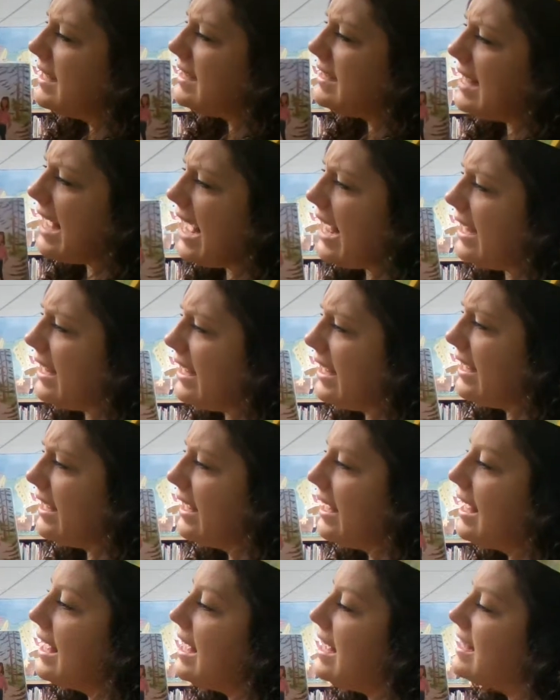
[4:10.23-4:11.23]
Daddy,
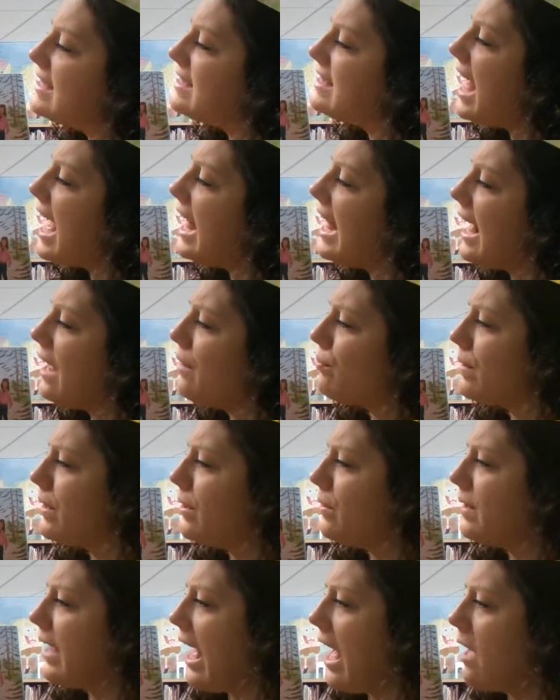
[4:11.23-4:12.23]
is that a
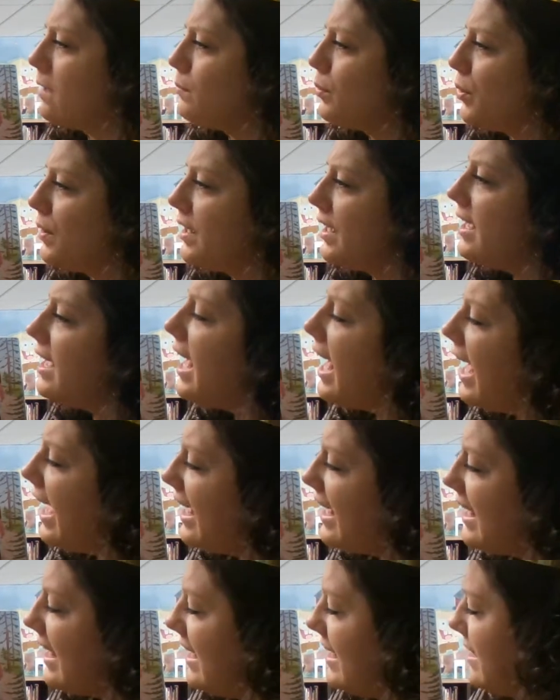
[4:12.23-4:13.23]
real cowboy
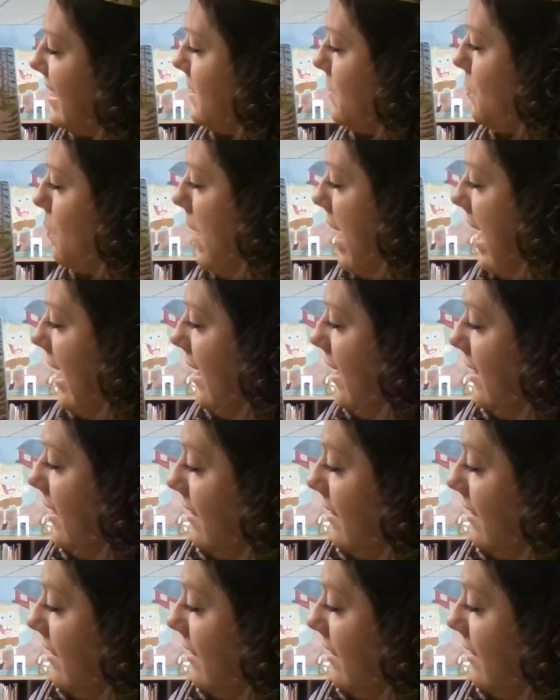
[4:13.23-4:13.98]
hiking this way?